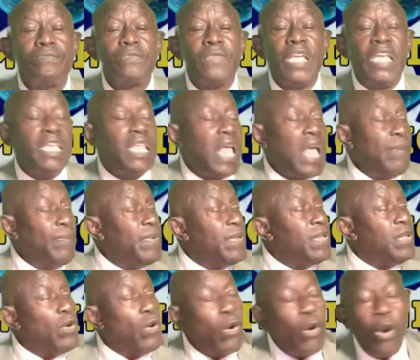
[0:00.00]
It happened
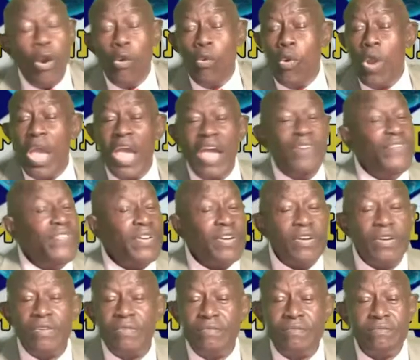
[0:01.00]
in all over
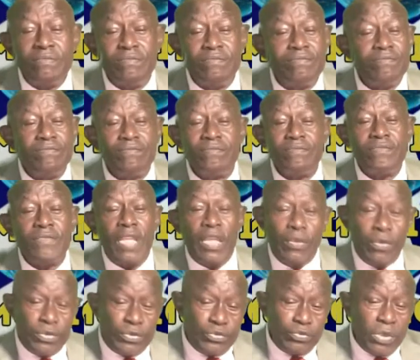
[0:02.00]
Africa. It
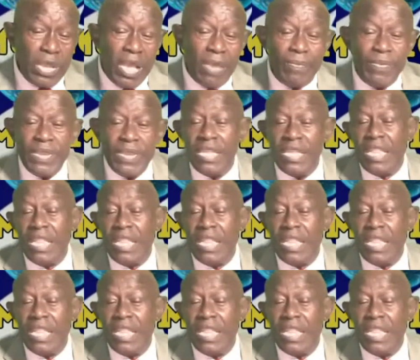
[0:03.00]
will soon happen in